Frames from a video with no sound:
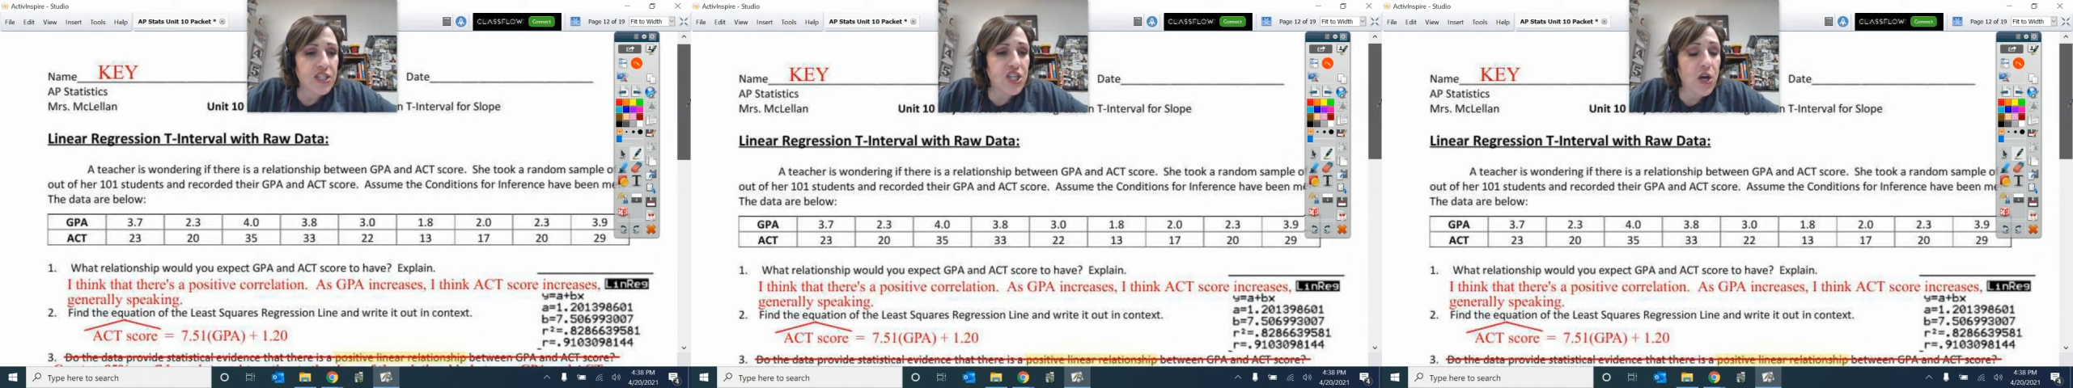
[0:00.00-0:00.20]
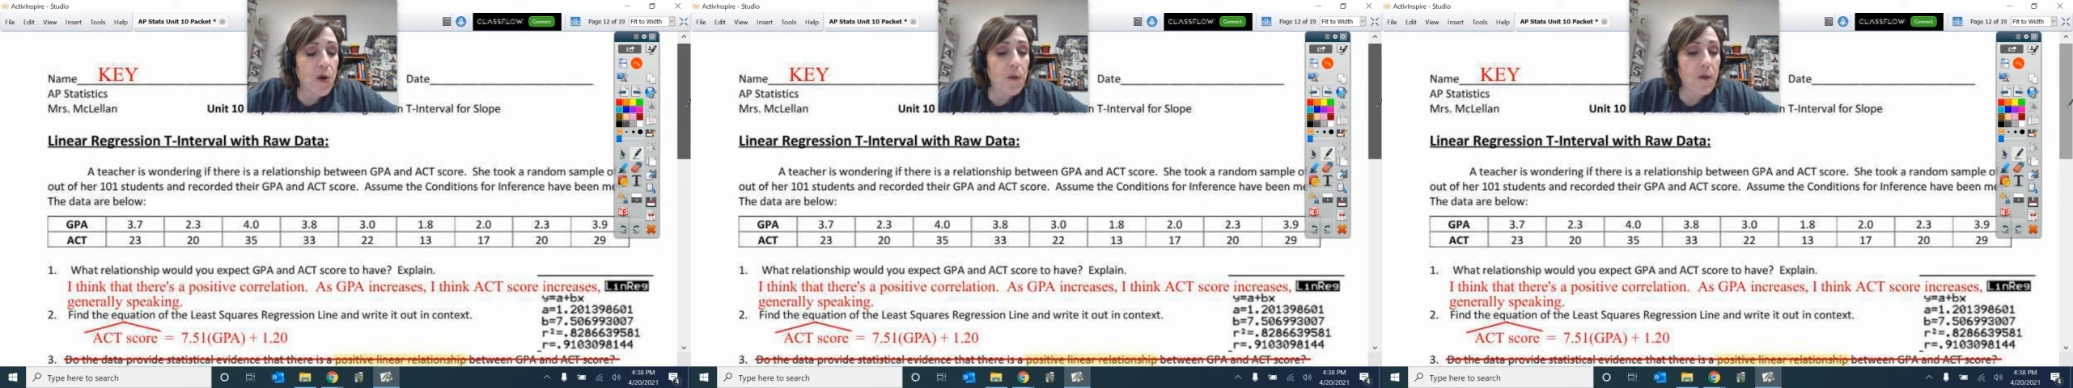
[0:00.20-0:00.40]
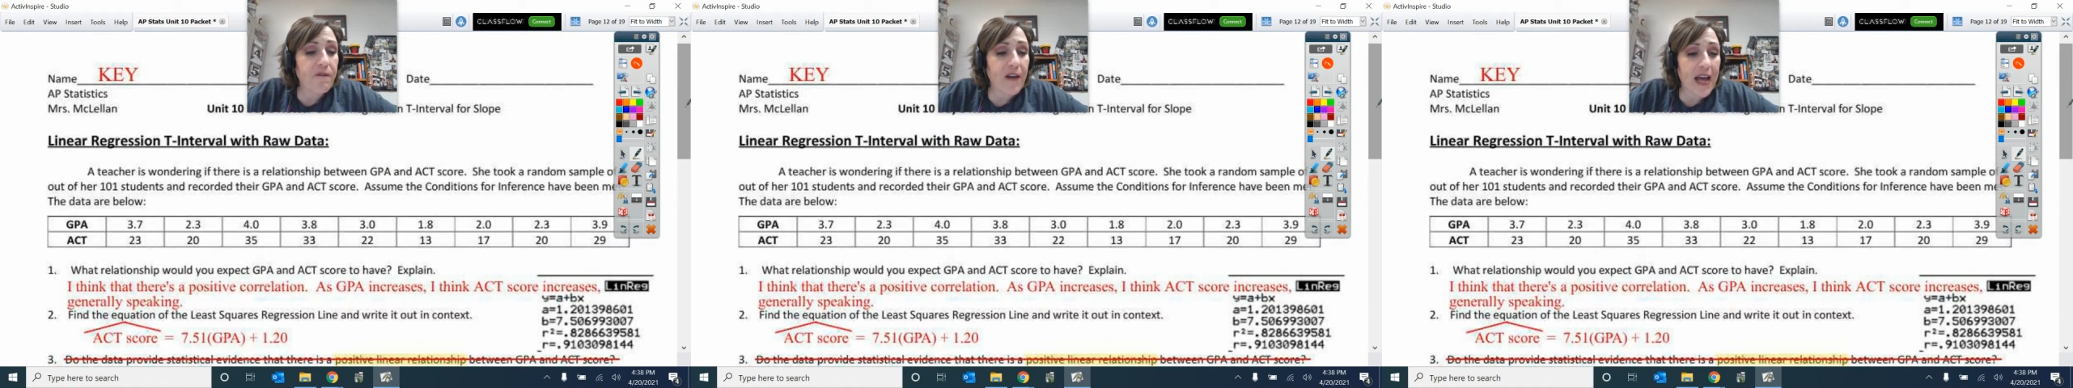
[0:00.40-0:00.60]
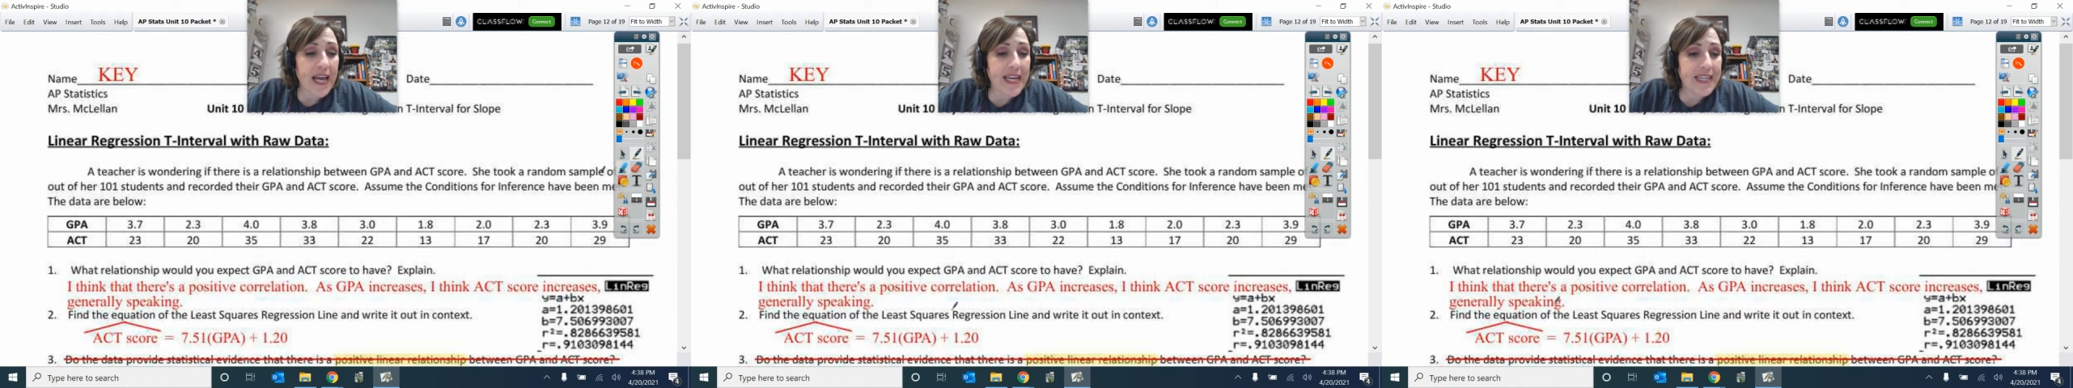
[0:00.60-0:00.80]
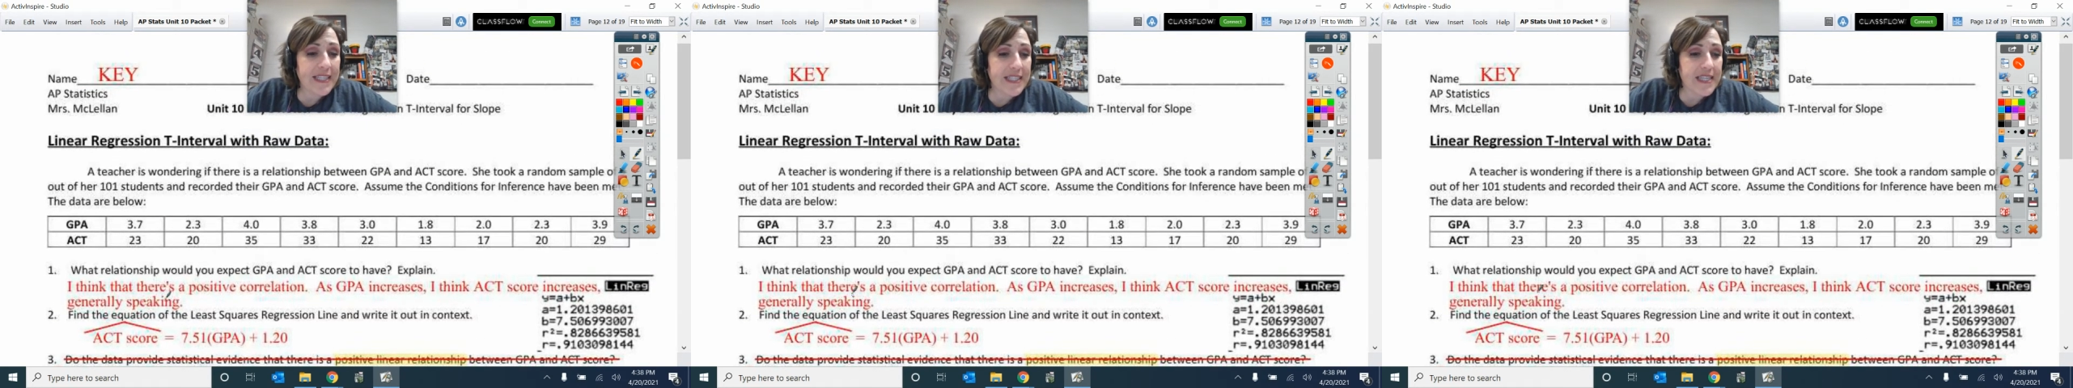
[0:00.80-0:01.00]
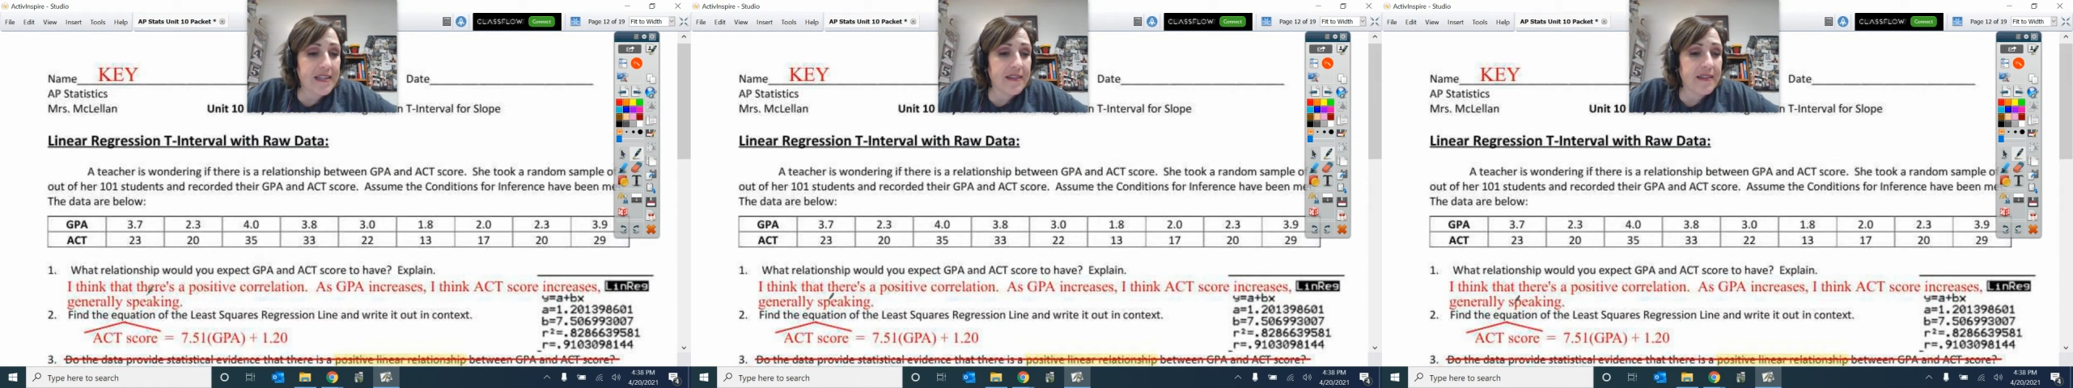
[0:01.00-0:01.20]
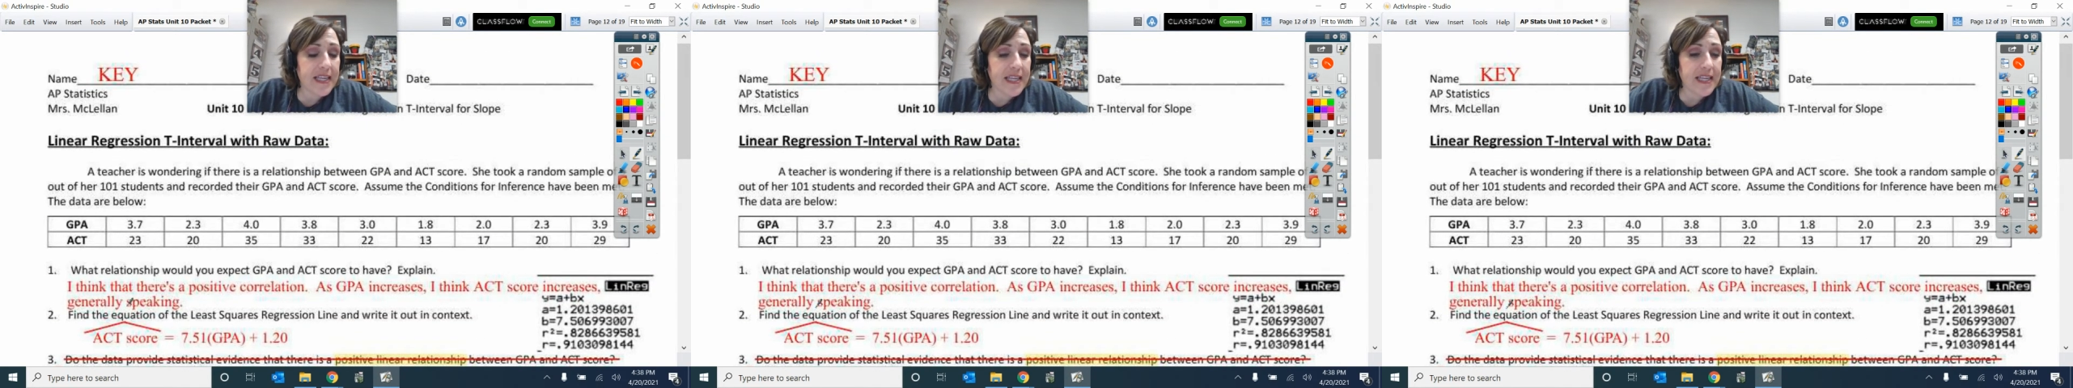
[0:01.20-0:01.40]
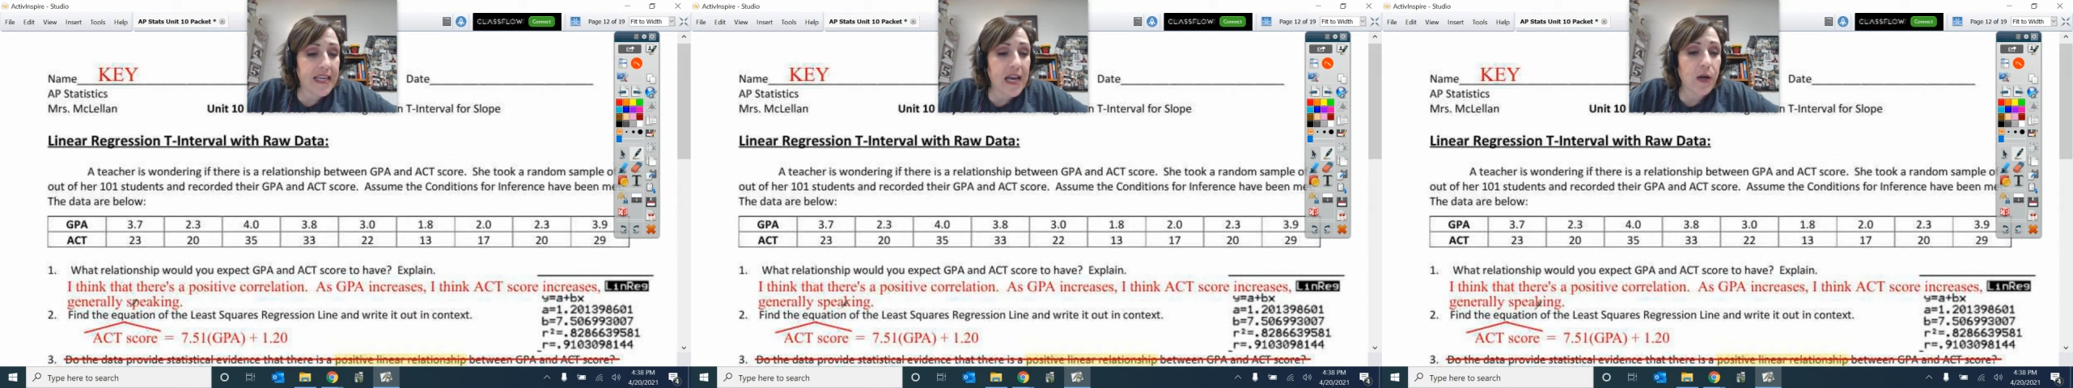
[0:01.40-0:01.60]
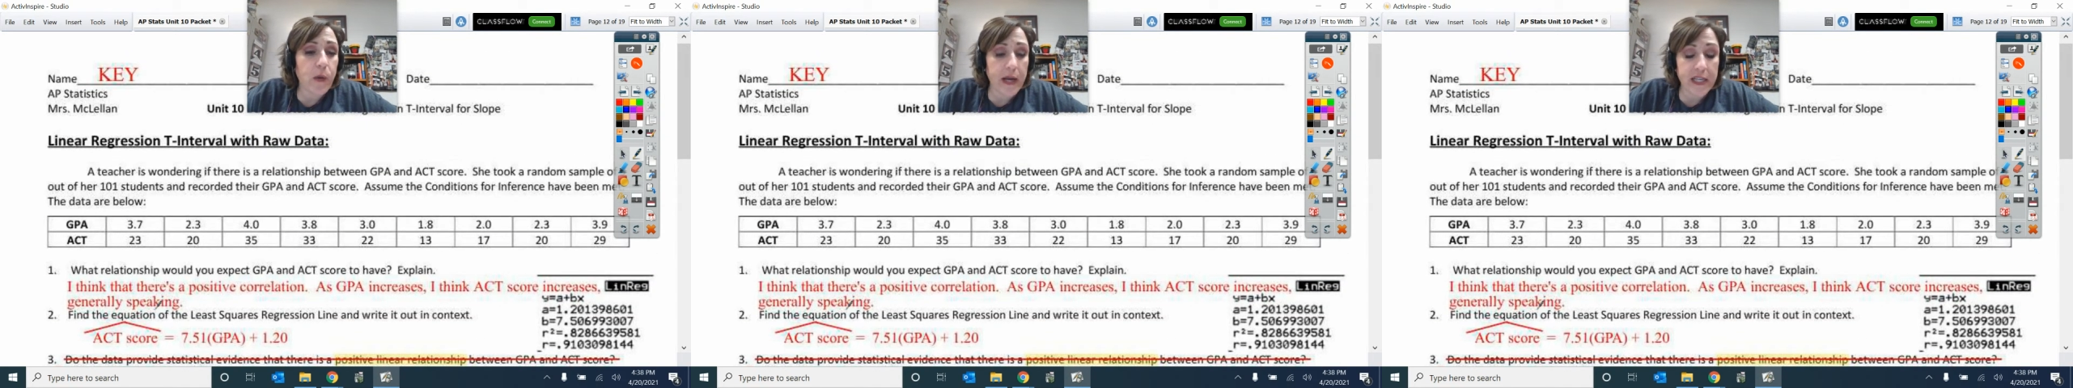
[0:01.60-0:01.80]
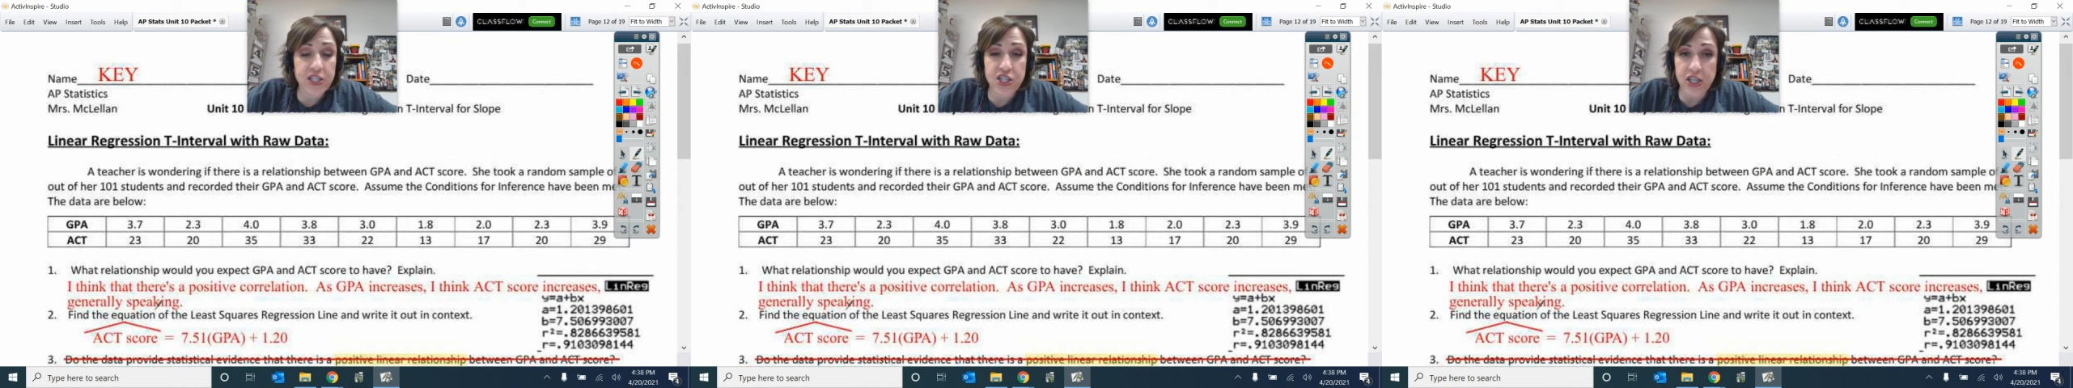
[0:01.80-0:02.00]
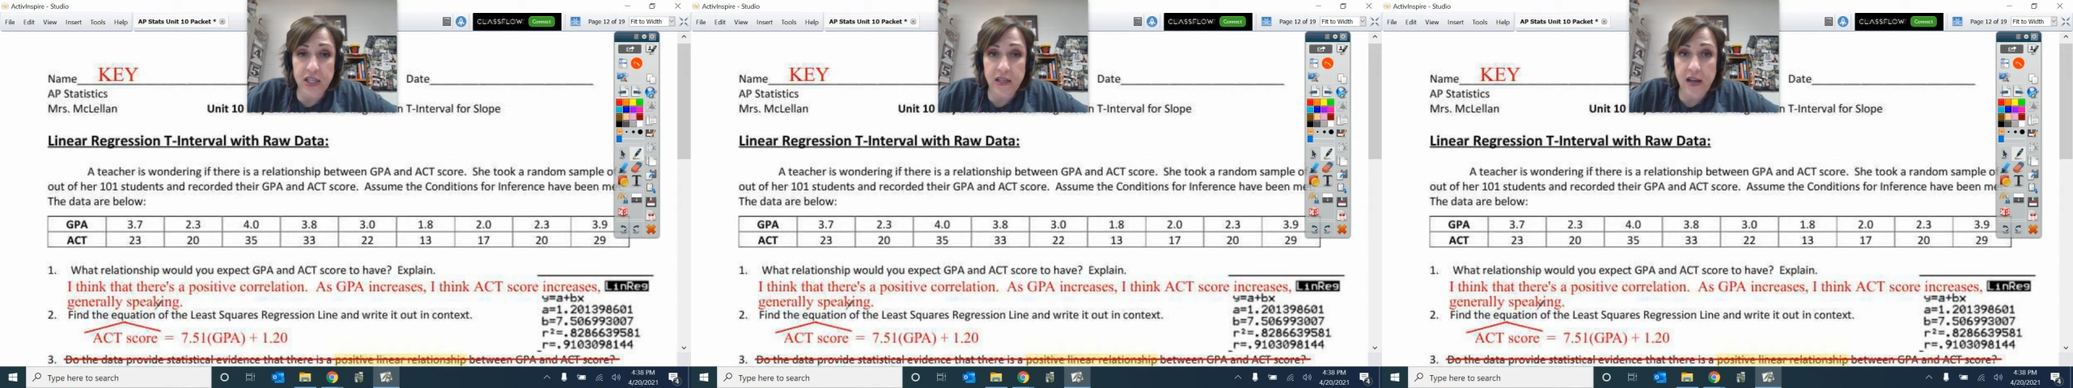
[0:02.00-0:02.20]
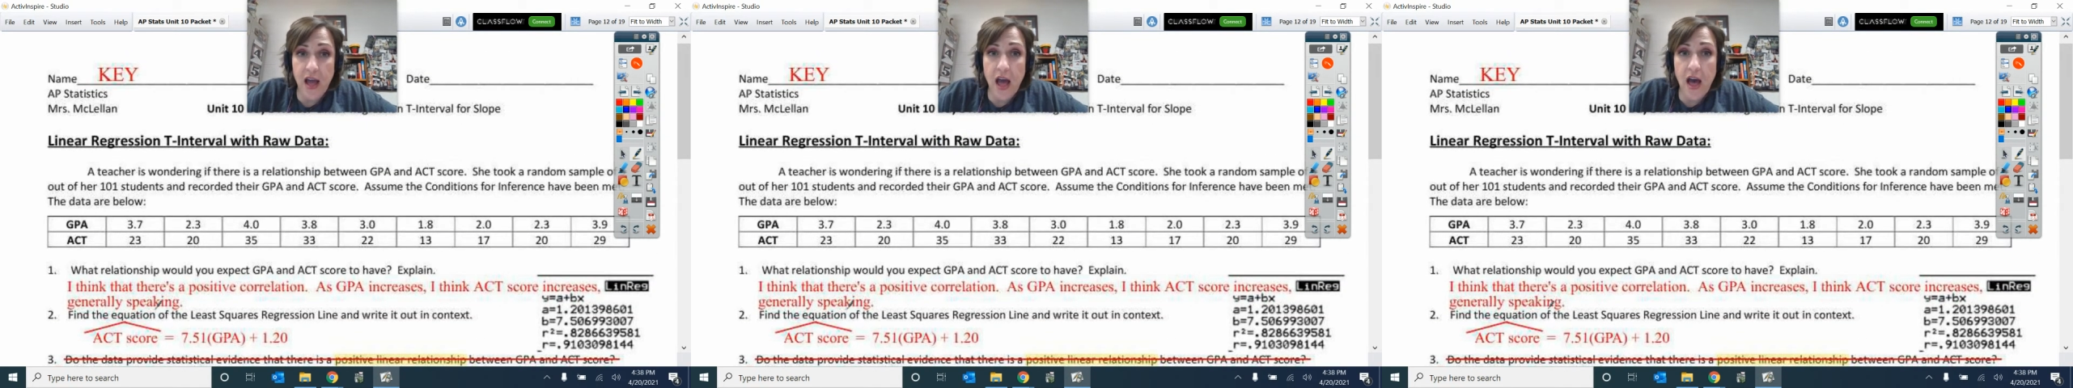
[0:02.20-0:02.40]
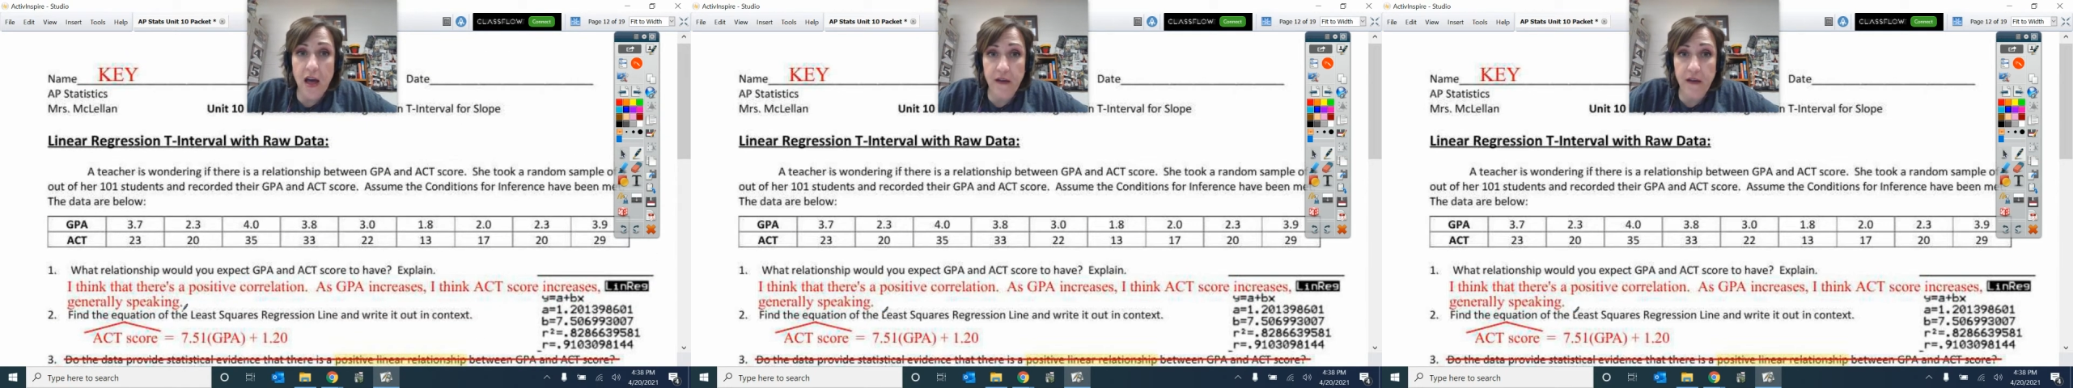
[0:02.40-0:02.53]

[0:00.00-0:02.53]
So find the equation